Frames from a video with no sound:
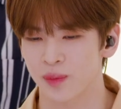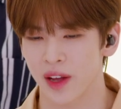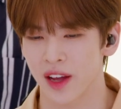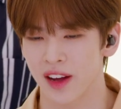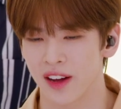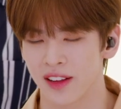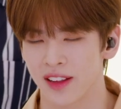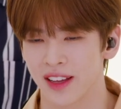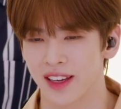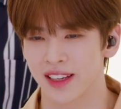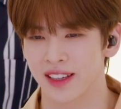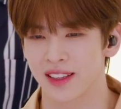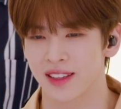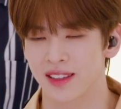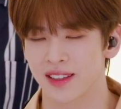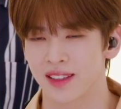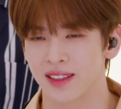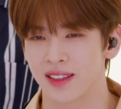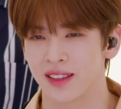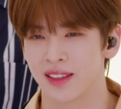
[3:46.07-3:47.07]
how like,
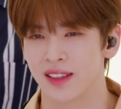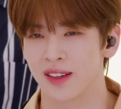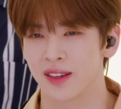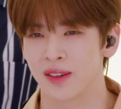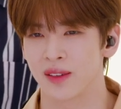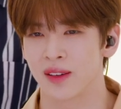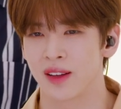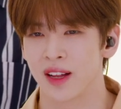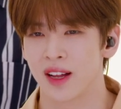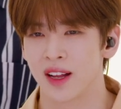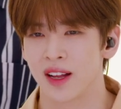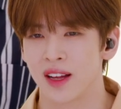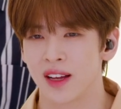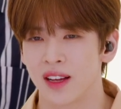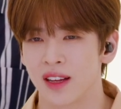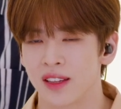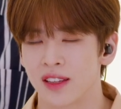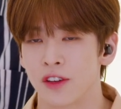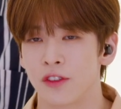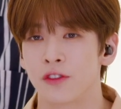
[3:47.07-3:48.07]
you know,
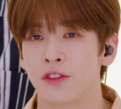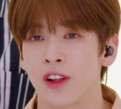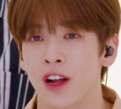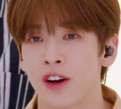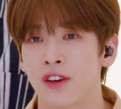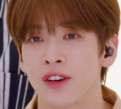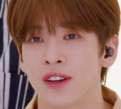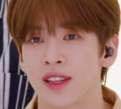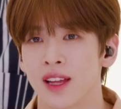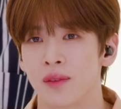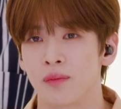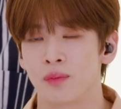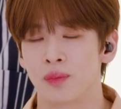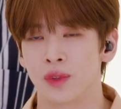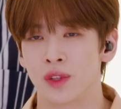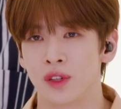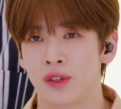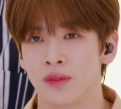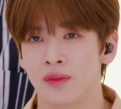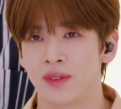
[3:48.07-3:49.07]
the flower that
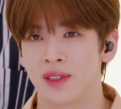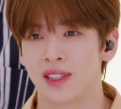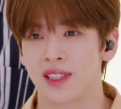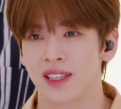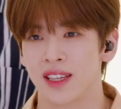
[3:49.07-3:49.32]
blooms